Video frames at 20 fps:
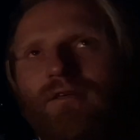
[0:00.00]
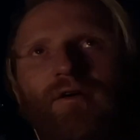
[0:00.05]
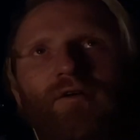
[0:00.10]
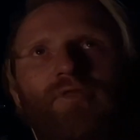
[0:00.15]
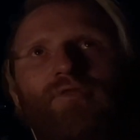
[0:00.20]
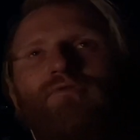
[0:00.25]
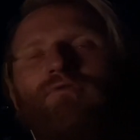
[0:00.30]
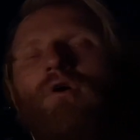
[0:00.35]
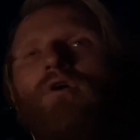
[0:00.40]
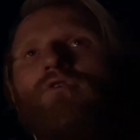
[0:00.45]
are
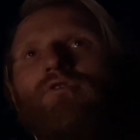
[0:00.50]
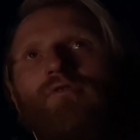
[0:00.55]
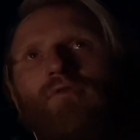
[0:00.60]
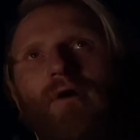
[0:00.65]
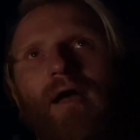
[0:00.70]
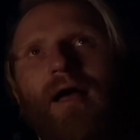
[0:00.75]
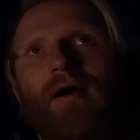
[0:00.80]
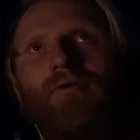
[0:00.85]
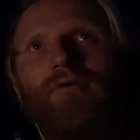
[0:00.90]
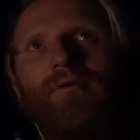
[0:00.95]
thrown
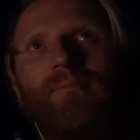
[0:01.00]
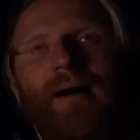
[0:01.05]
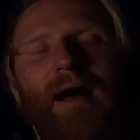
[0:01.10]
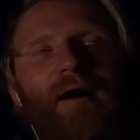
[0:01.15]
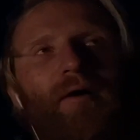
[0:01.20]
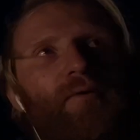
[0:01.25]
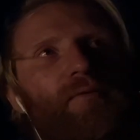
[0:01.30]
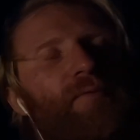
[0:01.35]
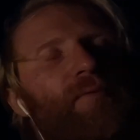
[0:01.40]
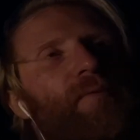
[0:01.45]
around
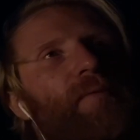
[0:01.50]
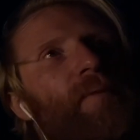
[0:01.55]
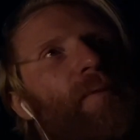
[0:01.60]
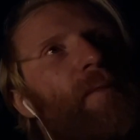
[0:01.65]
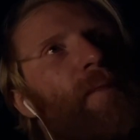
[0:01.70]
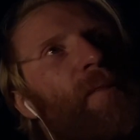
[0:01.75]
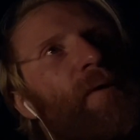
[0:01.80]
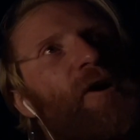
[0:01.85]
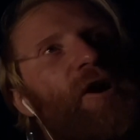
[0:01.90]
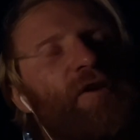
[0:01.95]
about
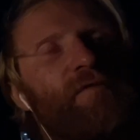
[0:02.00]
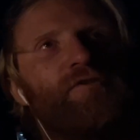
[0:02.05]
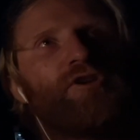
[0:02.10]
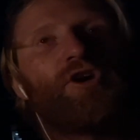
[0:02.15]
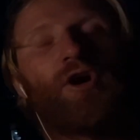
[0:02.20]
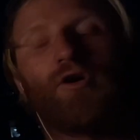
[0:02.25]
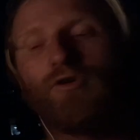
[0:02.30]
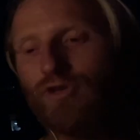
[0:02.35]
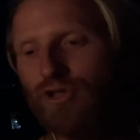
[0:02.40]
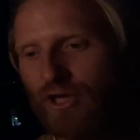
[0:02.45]
the kind of
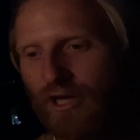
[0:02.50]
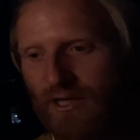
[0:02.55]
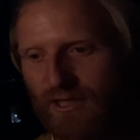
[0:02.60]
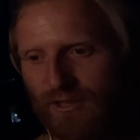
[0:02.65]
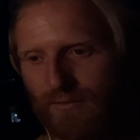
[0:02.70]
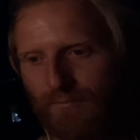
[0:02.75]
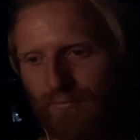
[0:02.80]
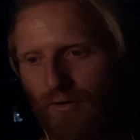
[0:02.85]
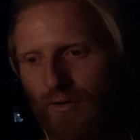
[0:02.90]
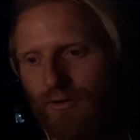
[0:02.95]

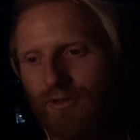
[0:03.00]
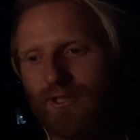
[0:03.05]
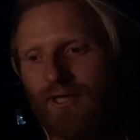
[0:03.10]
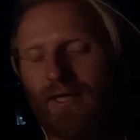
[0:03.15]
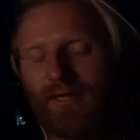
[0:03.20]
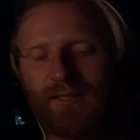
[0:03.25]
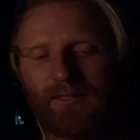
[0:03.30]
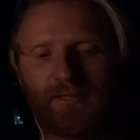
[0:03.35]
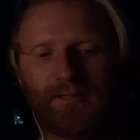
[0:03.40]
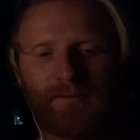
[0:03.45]
negotiation
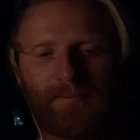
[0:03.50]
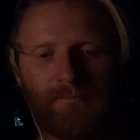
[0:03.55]
process